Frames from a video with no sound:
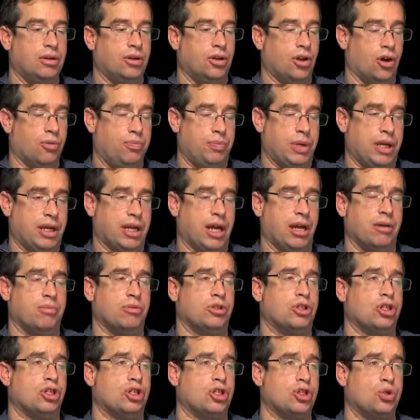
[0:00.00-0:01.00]
Not being able
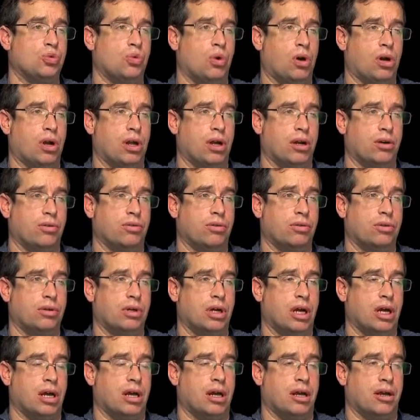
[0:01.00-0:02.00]
to swallow
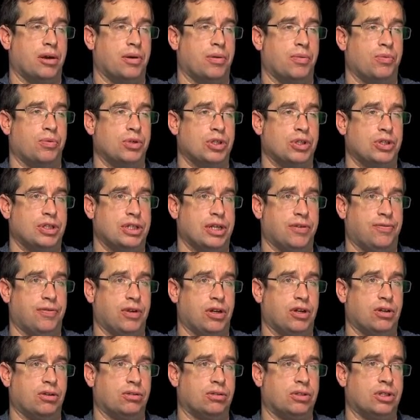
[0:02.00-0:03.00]
was
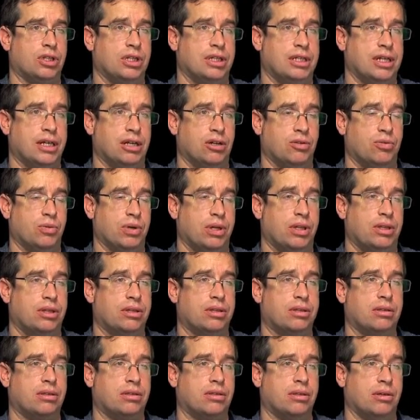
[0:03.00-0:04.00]
difficult to deal
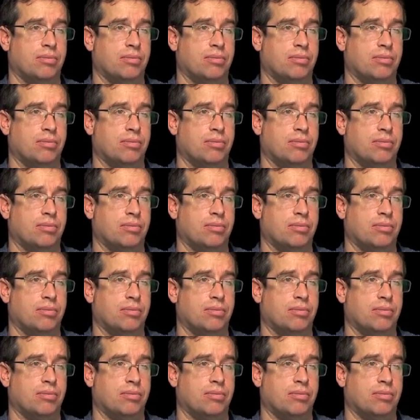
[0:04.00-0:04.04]
with